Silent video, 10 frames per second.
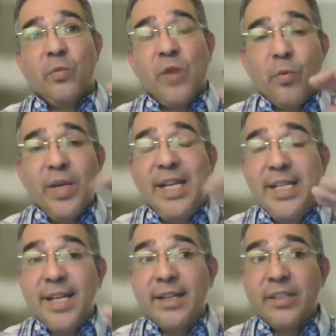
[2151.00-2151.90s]
What we
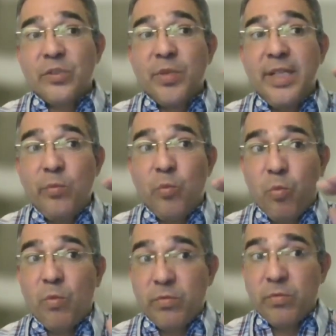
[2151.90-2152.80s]
did is we
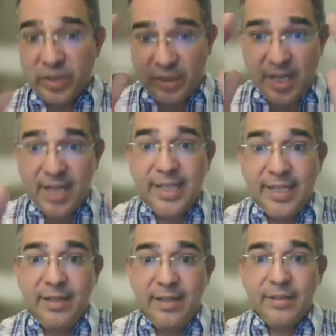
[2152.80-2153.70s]

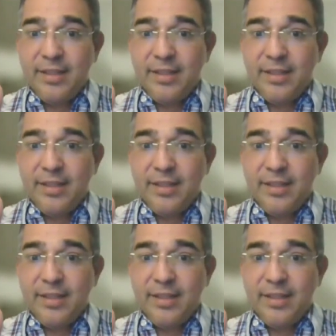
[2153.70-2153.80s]
studied,